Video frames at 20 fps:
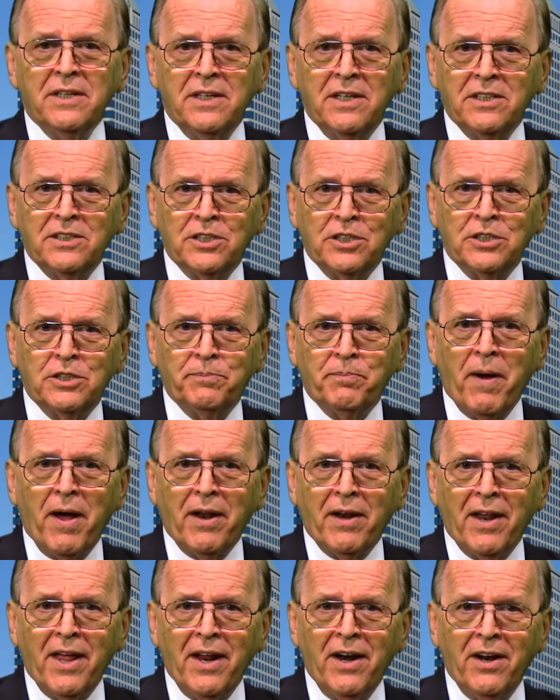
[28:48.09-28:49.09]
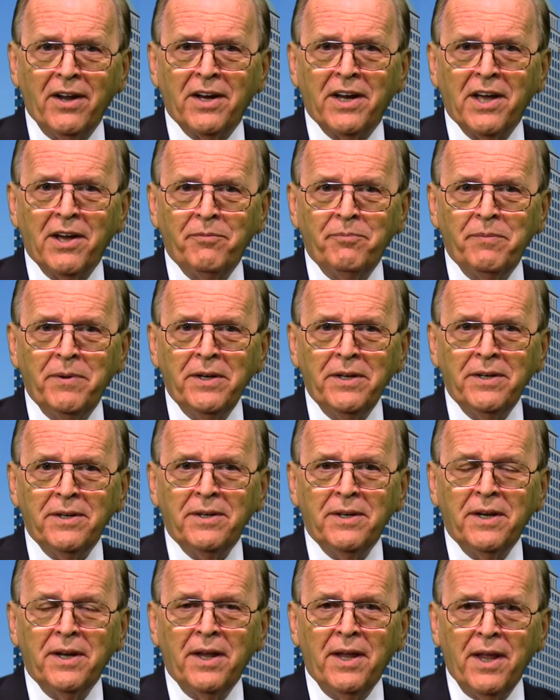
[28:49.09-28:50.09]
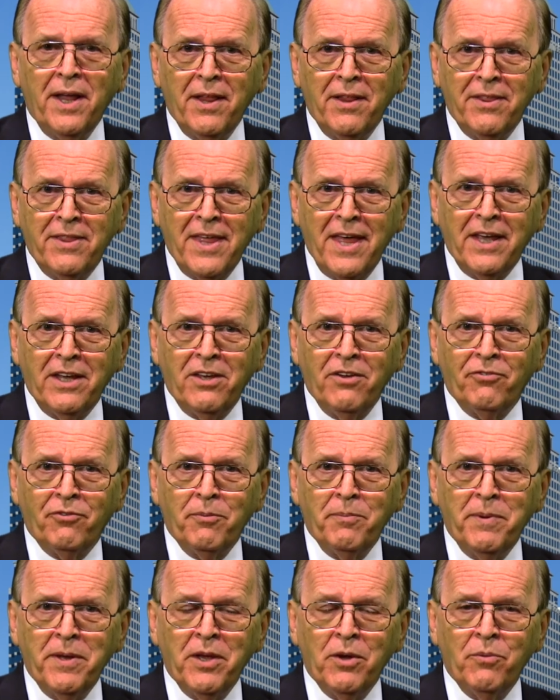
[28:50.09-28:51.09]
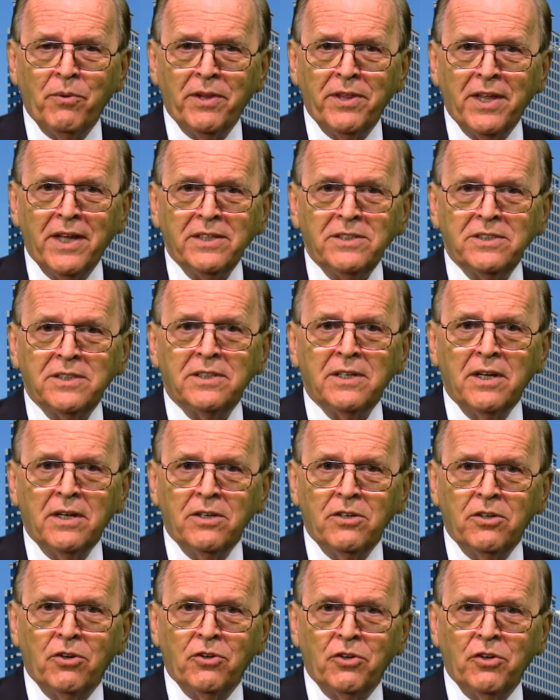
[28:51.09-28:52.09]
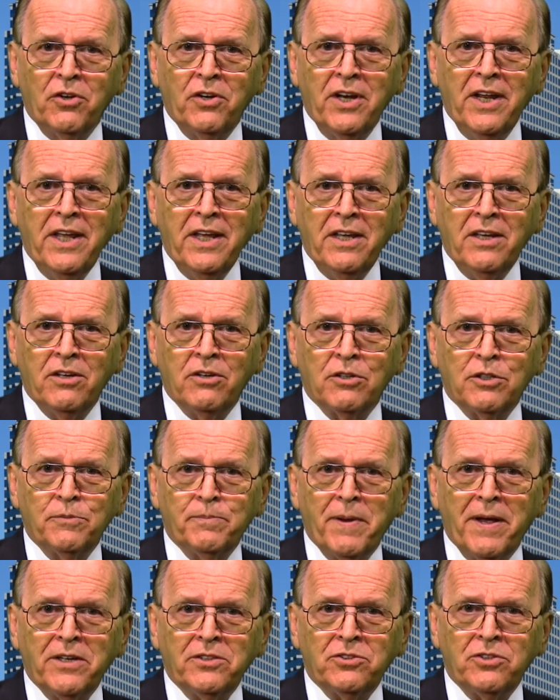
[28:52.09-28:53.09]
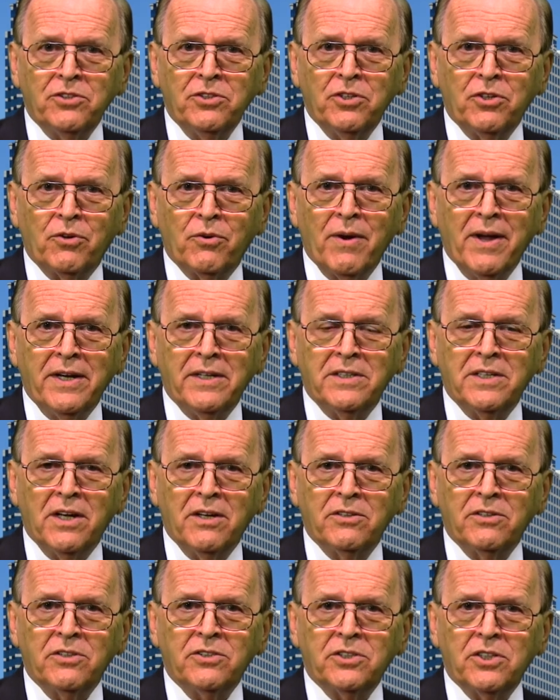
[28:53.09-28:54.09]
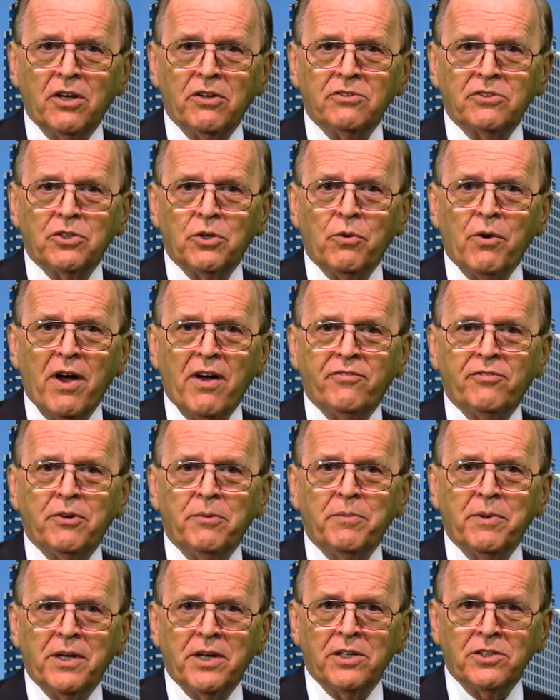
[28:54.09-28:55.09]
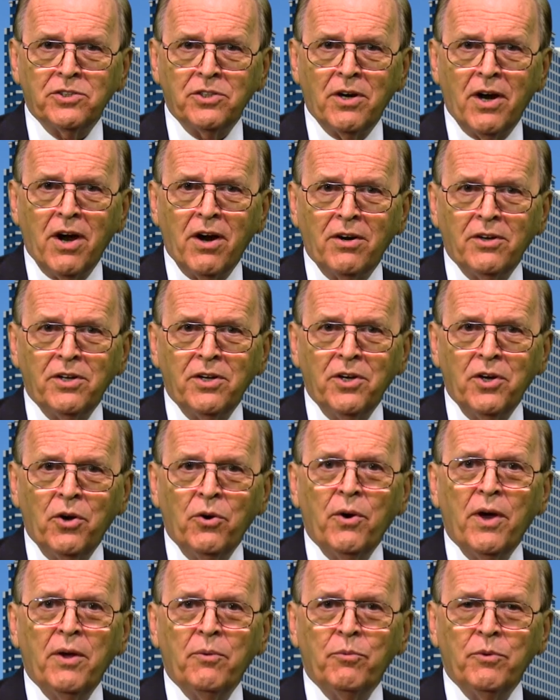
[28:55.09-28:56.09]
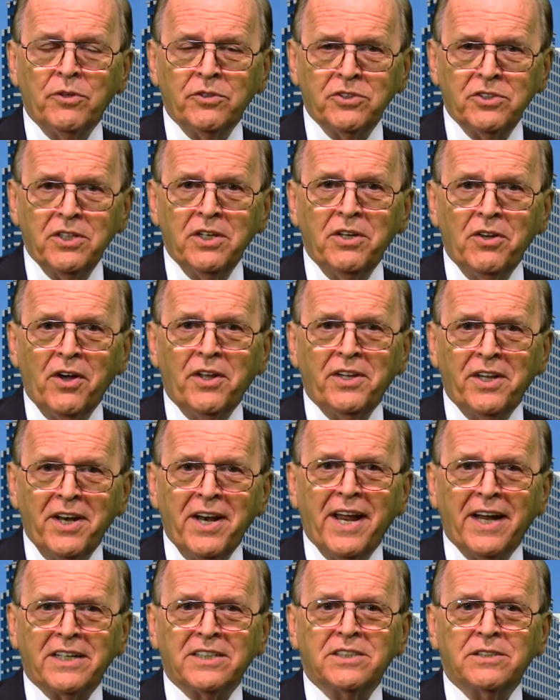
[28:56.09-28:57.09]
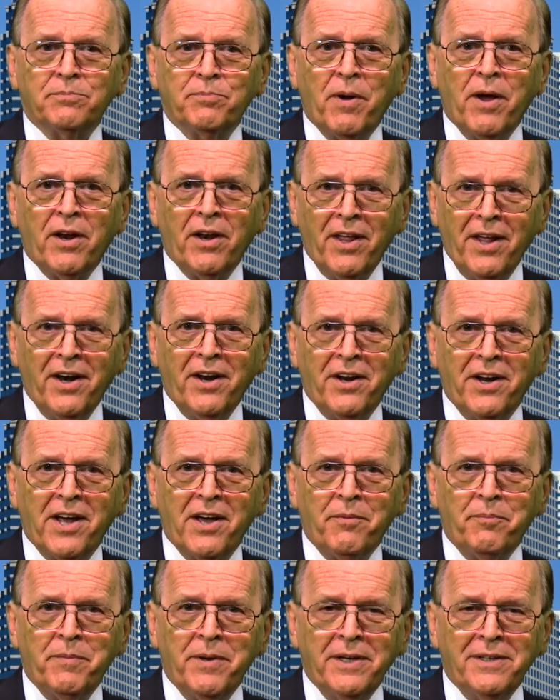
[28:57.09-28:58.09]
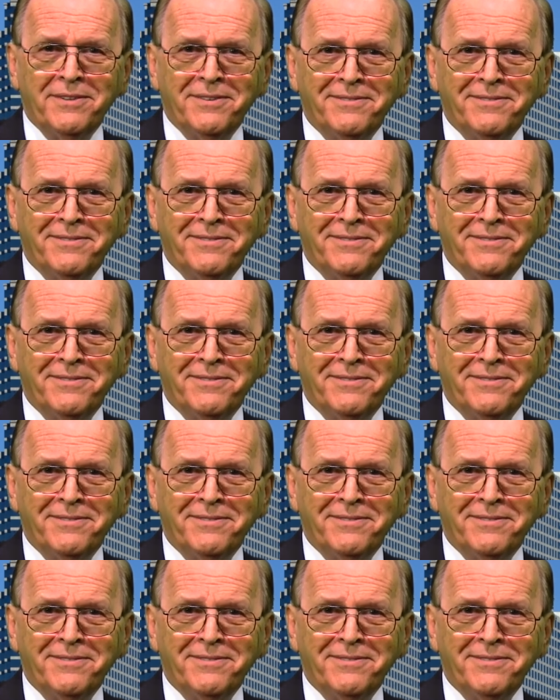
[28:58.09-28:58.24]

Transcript: This is Spotlight on Government. Thank you for being with us. You're unique, you're special, you're great. Tell yourself so often because you are, you know. And we'll see you on the next Spotlight on Government.